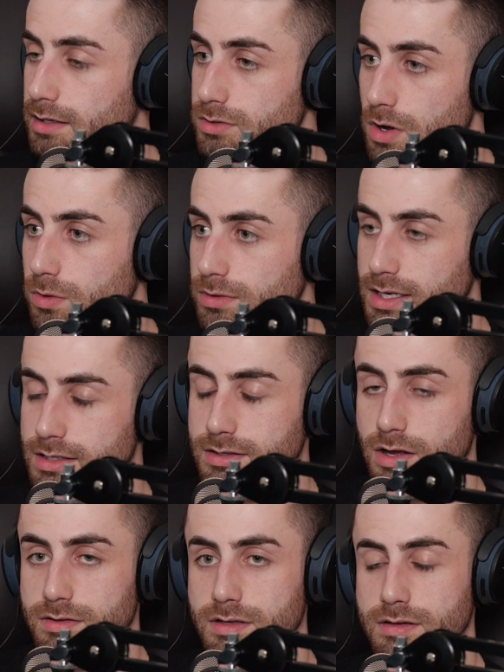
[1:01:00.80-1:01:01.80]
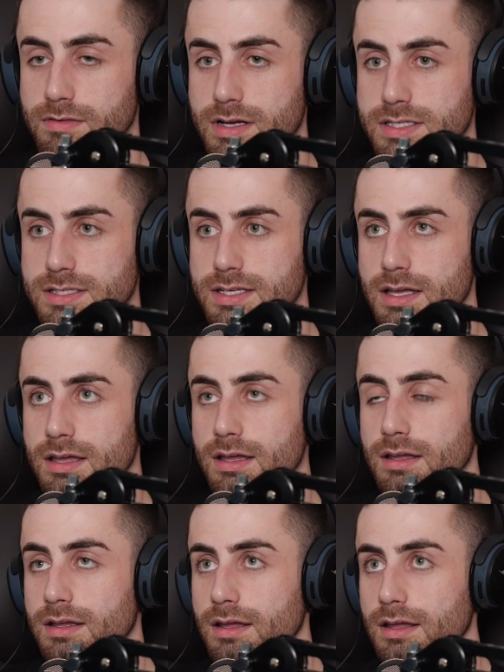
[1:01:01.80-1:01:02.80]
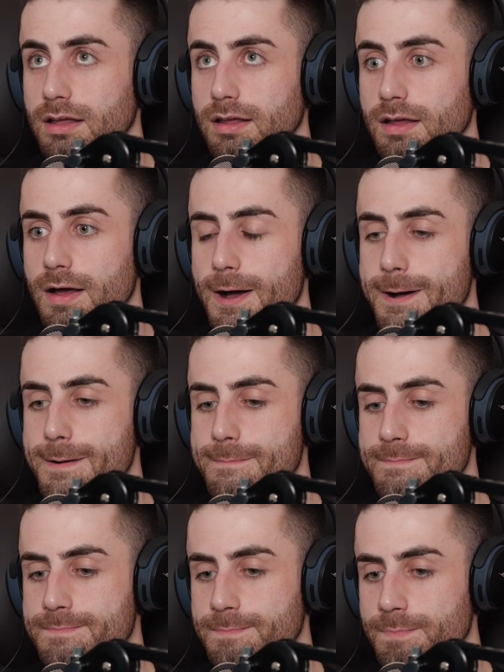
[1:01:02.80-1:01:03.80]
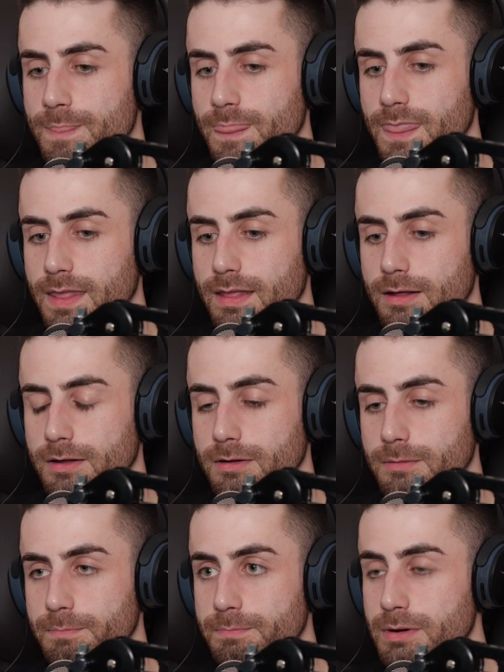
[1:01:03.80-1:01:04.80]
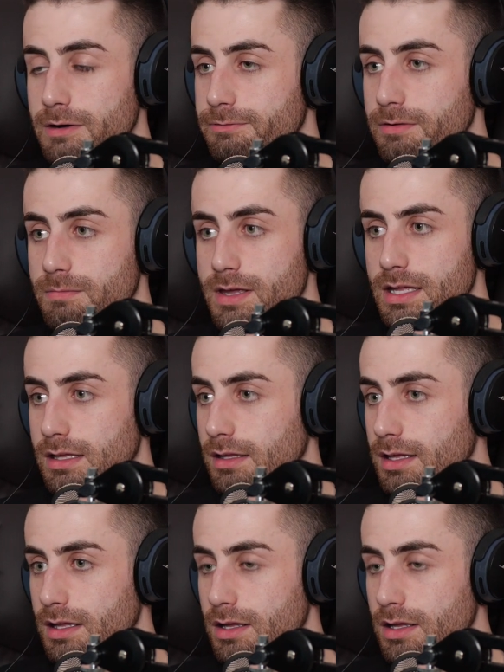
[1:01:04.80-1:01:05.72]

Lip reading: and told they need to go to university. But for me,